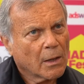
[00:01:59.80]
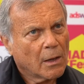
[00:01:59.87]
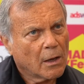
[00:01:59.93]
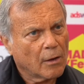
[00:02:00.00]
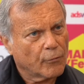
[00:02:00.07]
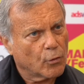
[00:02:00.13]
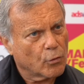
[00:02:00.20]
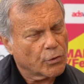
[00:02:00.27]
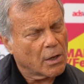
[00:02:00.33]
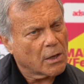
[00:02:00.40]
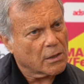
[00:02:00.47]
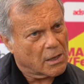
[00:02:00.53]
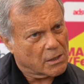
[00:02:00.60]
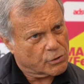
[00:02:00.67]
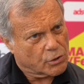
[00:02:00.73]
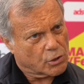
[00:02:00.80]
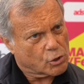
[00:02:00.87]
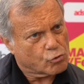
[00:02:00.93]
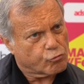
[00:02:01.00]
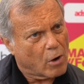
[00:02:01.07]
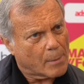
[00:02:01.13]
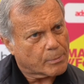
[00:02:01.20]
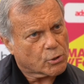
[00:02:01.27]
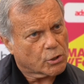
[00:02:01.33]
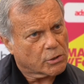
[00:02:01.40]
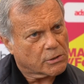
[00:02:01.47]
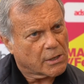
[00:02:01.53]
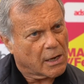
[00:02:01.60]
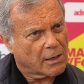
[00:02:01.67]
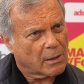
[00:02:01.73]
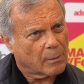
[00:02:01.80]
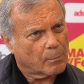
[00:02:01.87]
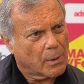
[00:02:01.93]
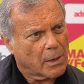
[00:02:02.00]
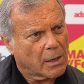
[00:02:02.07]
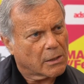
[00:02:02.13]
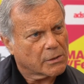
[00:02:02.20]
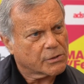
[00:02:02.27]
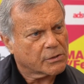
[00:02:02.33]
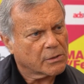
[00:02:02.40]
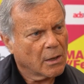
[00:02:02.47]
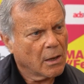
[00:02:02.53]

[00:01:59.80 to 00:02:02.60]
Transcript: if you think there's disruption taking place